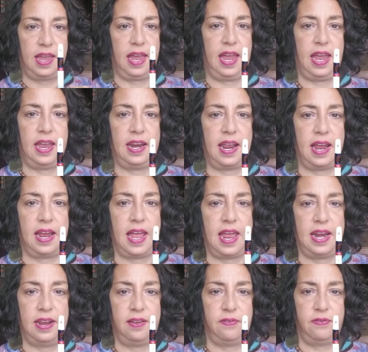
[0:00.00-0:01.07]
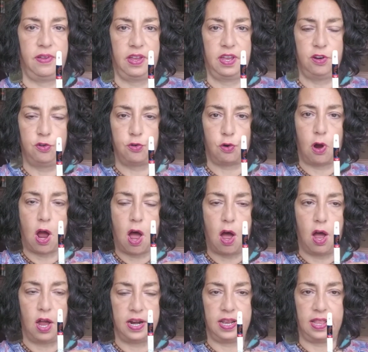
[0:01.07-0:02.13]
and I kind of draw
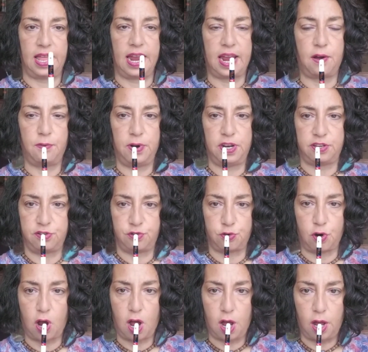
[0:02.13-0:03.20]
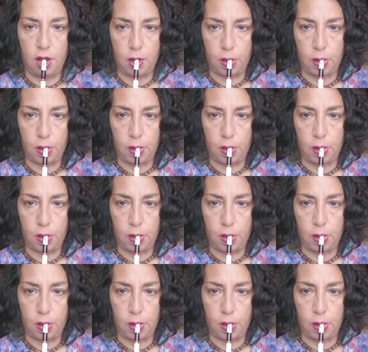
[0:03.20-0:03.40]
on it like I would a straw.